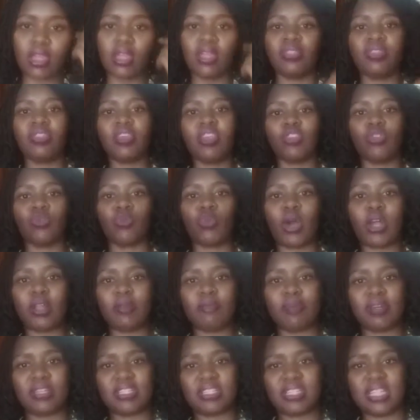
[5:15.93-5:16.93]
this
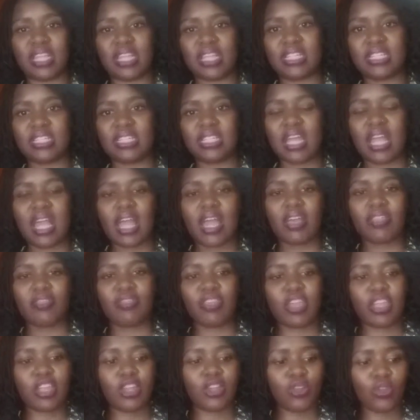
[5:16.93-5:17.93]
1%,
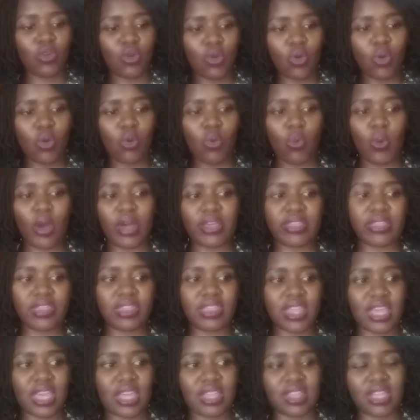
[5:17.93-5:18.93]
they know one
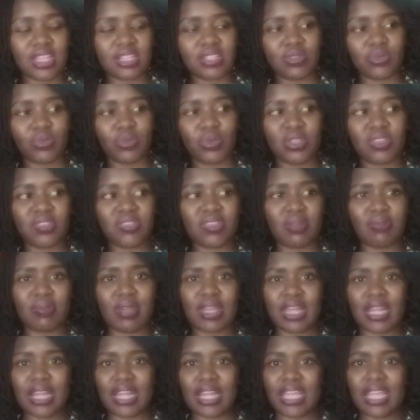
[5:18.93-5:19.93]
thing that we
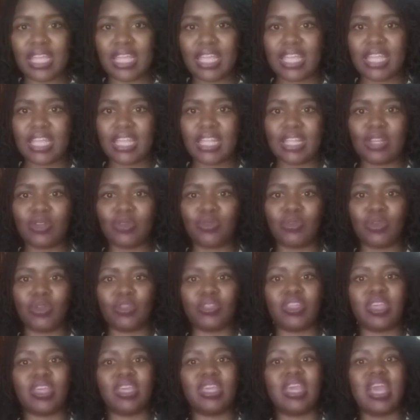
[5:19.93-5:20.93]
seemingly,
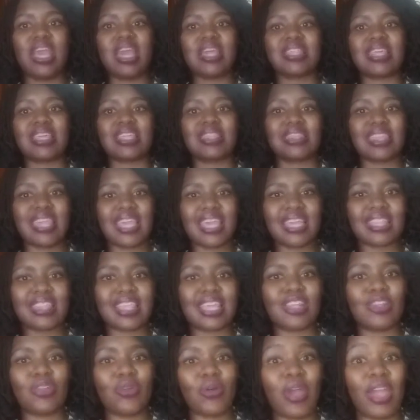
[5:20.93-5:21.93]
they think
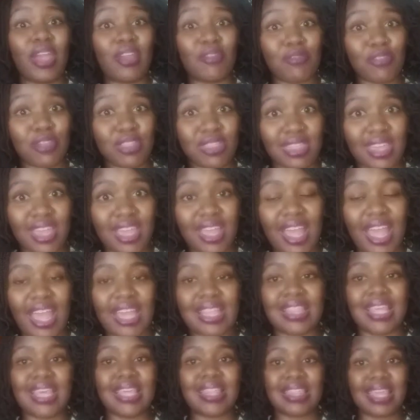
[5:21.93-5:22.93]
they know everything,
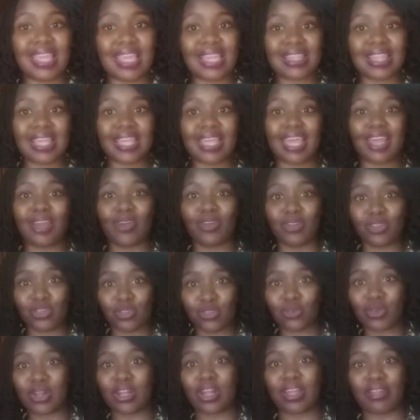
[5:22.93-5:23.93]
and they think they can
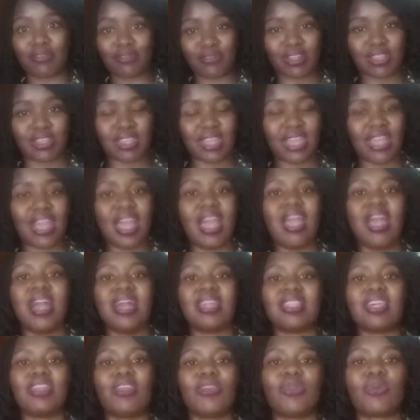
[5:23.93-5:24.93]
control everything.
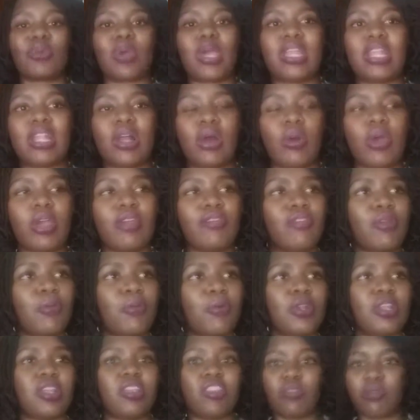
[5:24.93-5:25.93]
That is why now
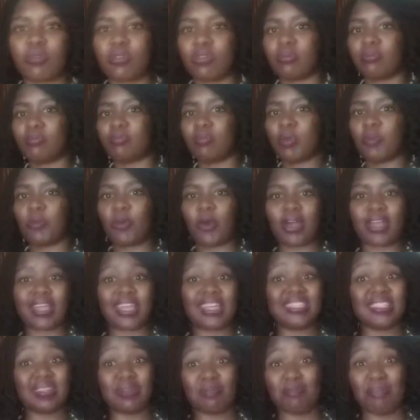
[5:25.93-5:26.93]
people are
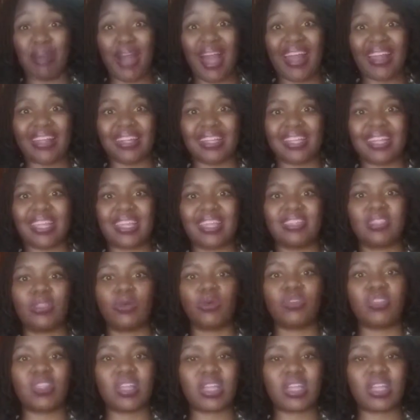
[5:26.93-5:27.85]
getting banned. Like there